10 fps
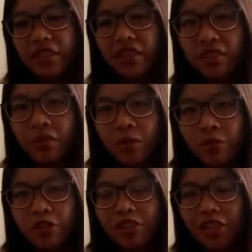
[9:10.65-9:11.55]
Tapos ang
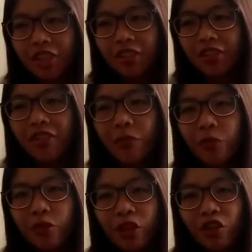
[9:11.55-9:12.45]
gwapo
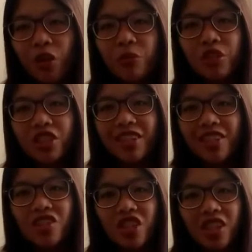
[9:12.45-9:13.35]
ni
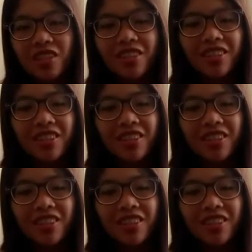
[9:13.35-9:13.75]
TJ